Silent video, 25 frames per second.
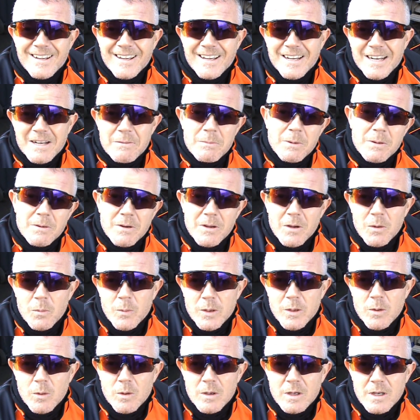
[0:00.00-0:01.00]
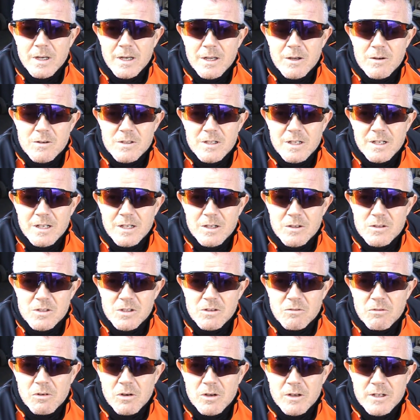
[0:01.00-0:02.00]
Come on, we go on loads and loads
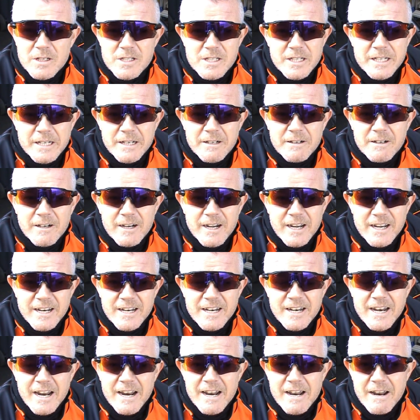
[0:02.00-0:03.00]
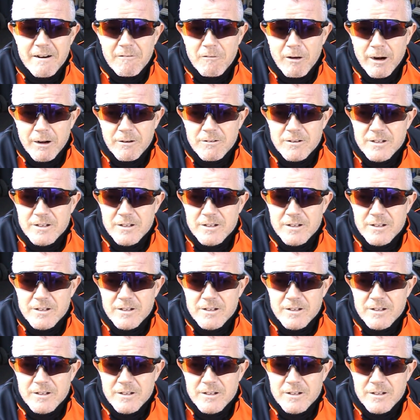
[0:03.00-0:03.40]
of rides here and around